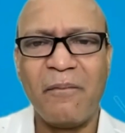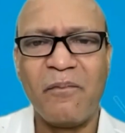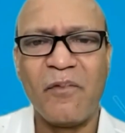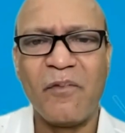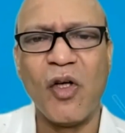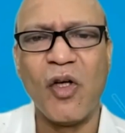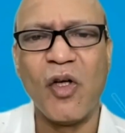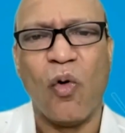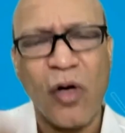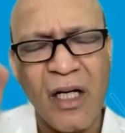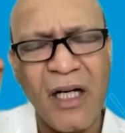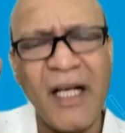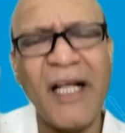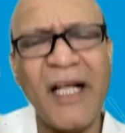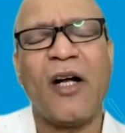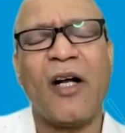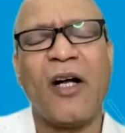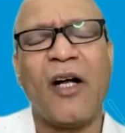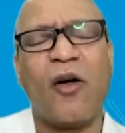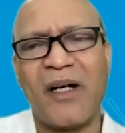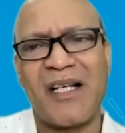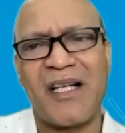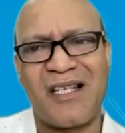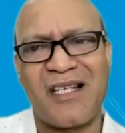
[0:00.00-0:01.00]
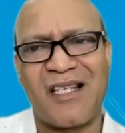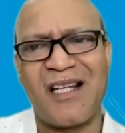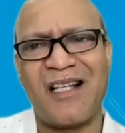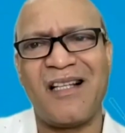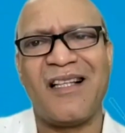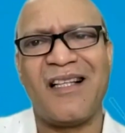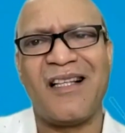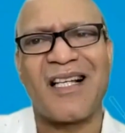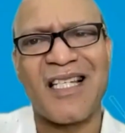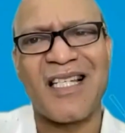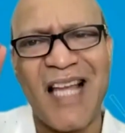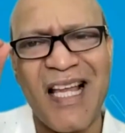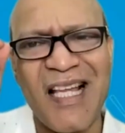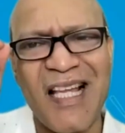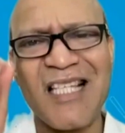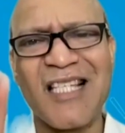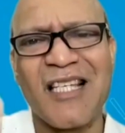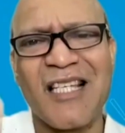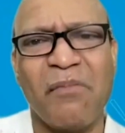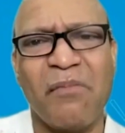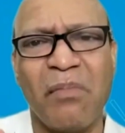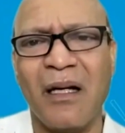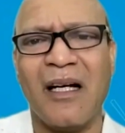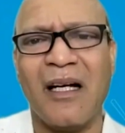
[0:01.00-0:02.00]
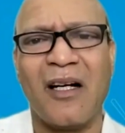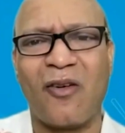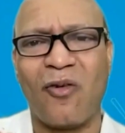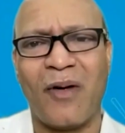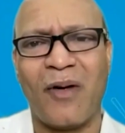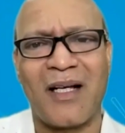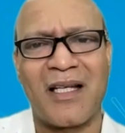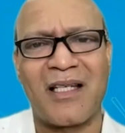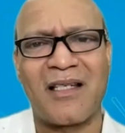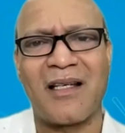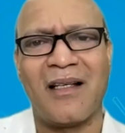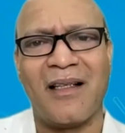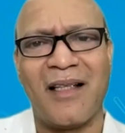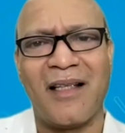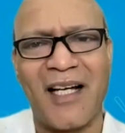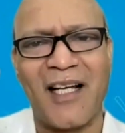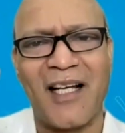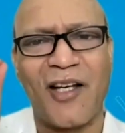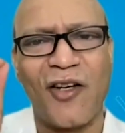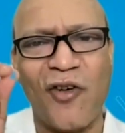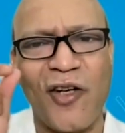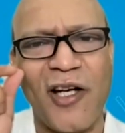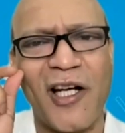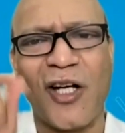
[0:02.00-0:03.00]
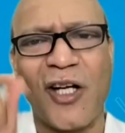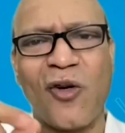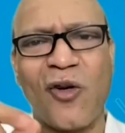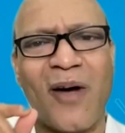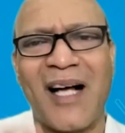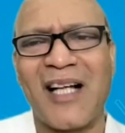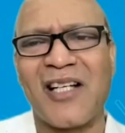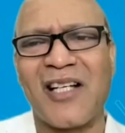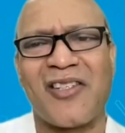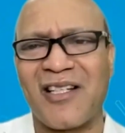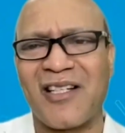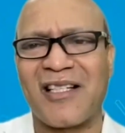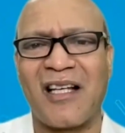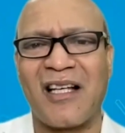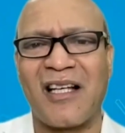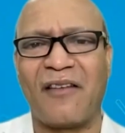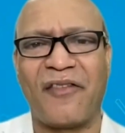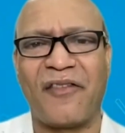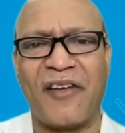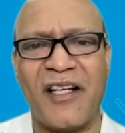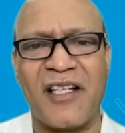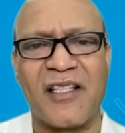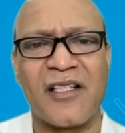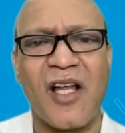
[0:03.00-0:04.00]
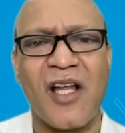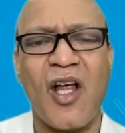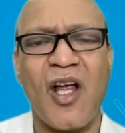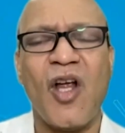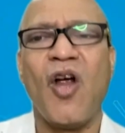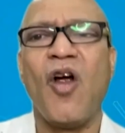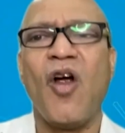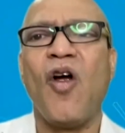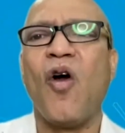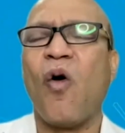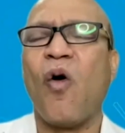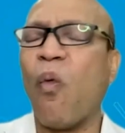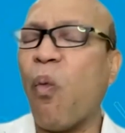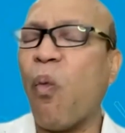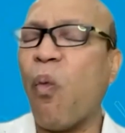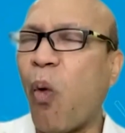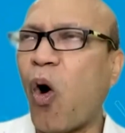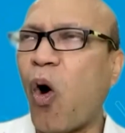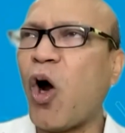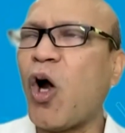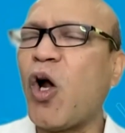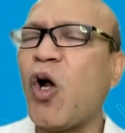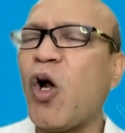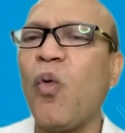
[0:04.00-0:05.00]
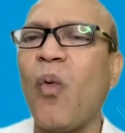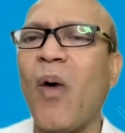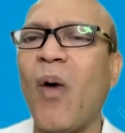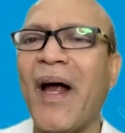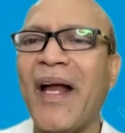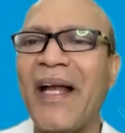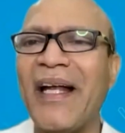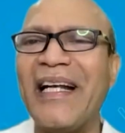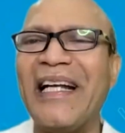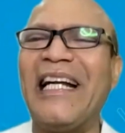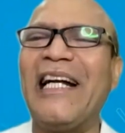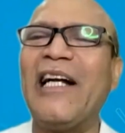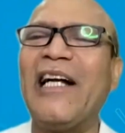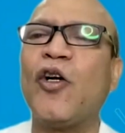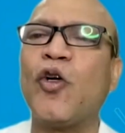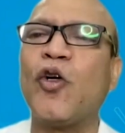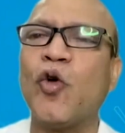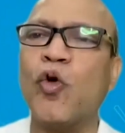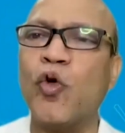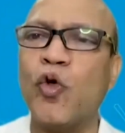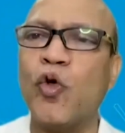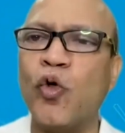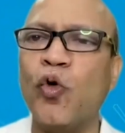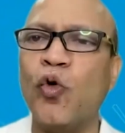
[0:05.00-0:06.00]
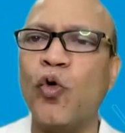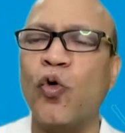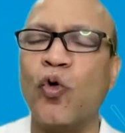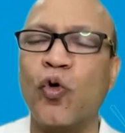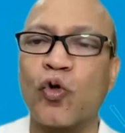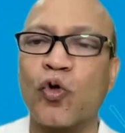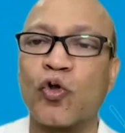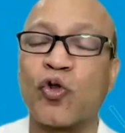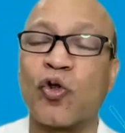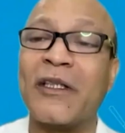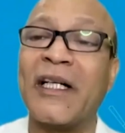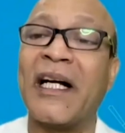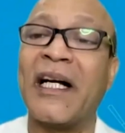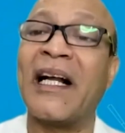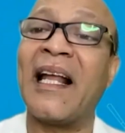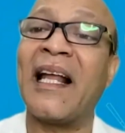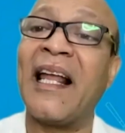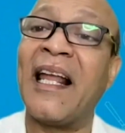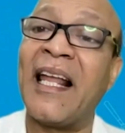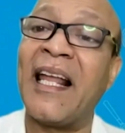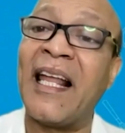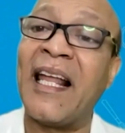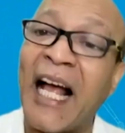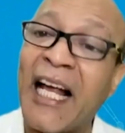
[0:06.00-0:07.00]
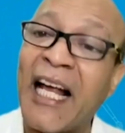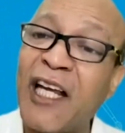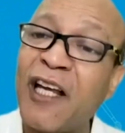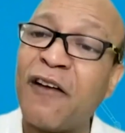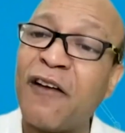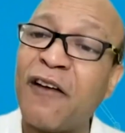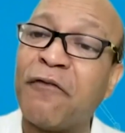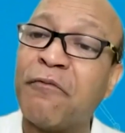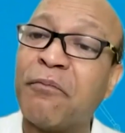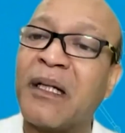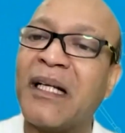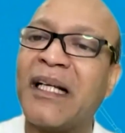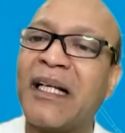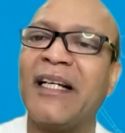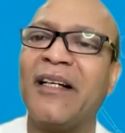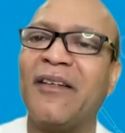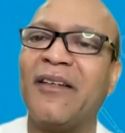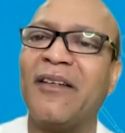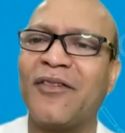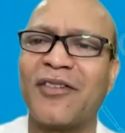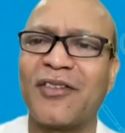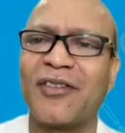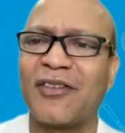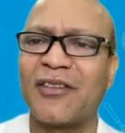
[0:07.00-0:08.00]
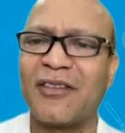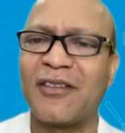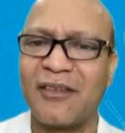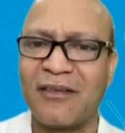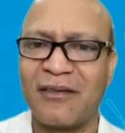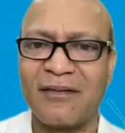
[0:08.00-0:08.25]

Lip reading: The only question, the sensible question that you need to ask yourself is, what do I need to do so that life believes